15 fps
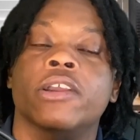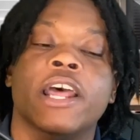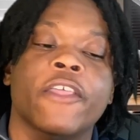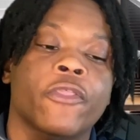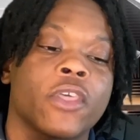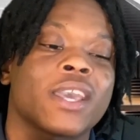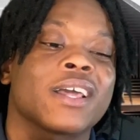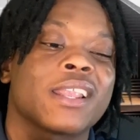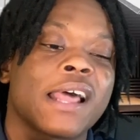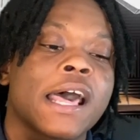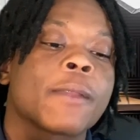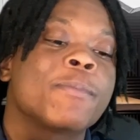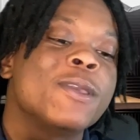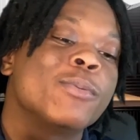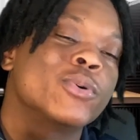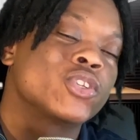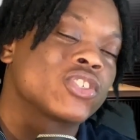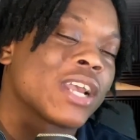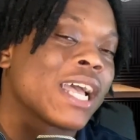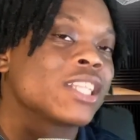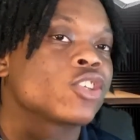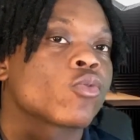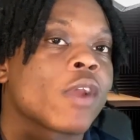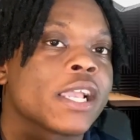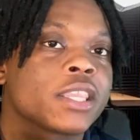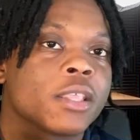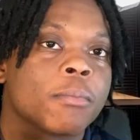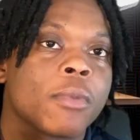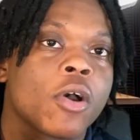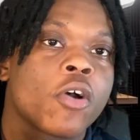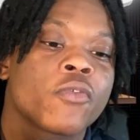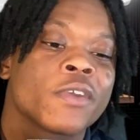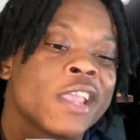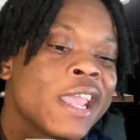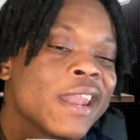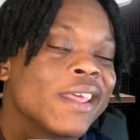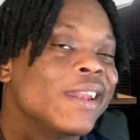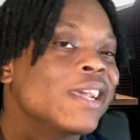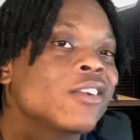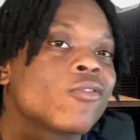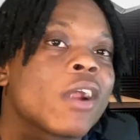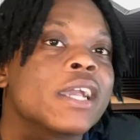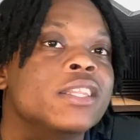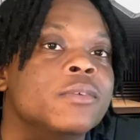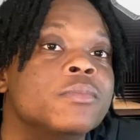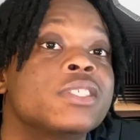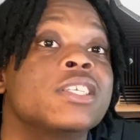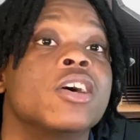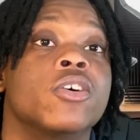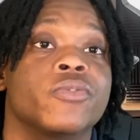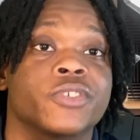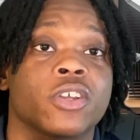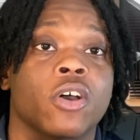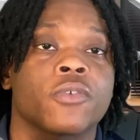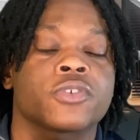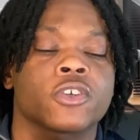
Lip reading: and I think a lot of people tried to write them off. They didn't write themselves off.